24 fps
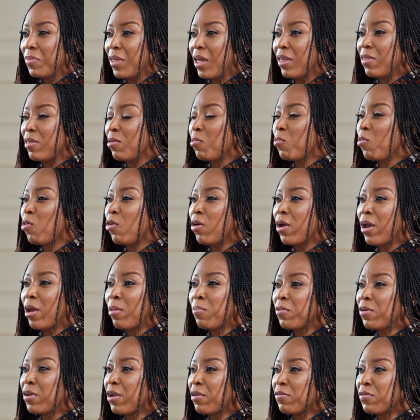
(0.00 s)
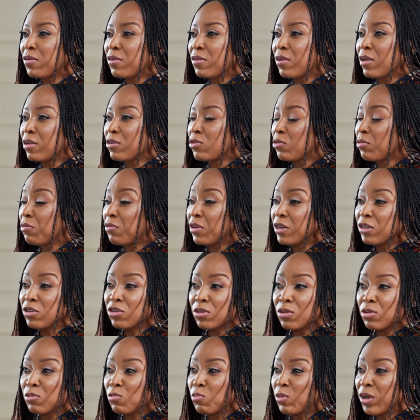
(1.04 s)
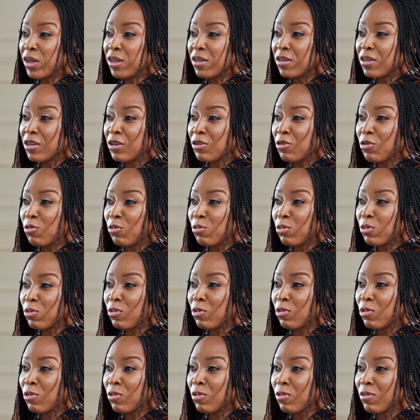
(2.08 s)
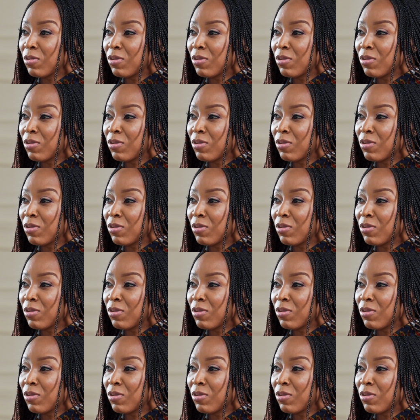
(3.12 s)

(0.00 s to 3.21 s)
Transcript: And then what happened after that? So eventually the wedding didn't go through.